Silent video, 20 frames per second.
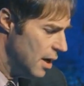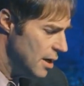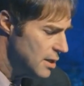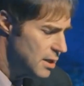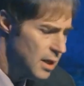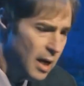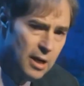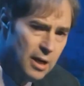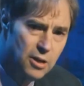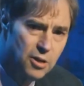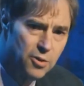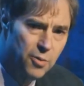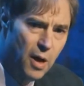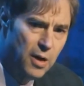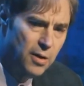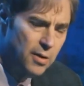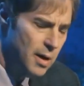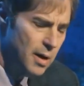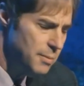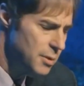a science
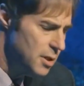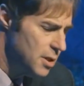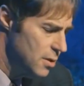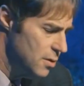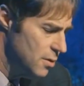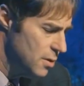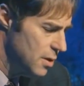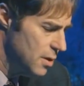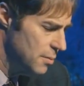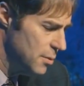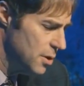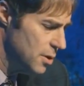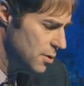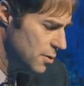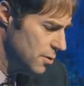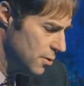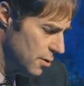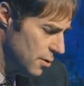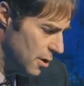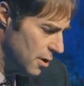writer named Susan
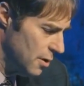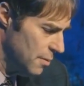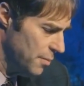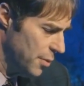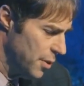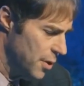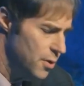Mazur,